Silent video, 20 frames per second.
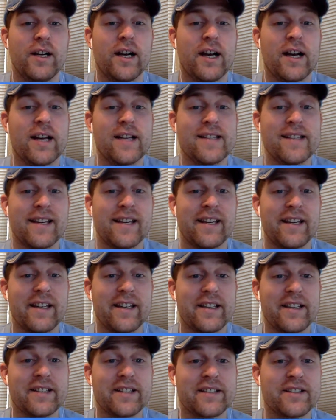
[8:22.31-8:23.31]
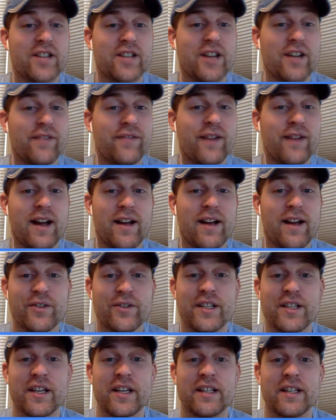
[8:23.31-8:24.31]
Isaiah Hicks shot 5 for
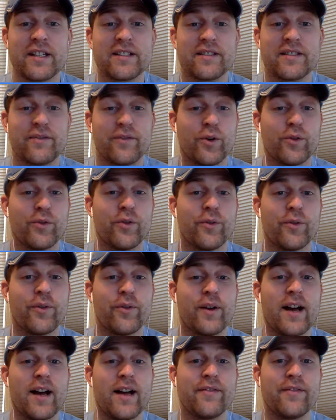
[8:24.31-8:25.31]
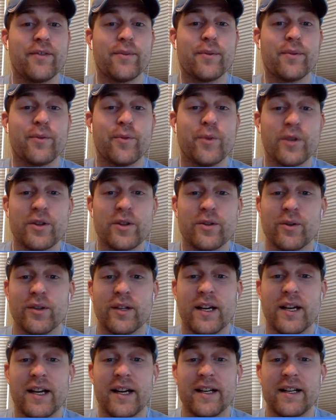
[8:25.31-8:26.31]
6, 4 for 5 from the free throw
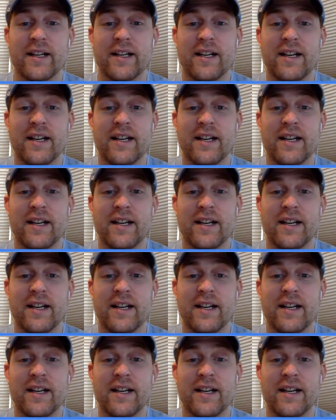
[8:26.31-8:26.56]
line.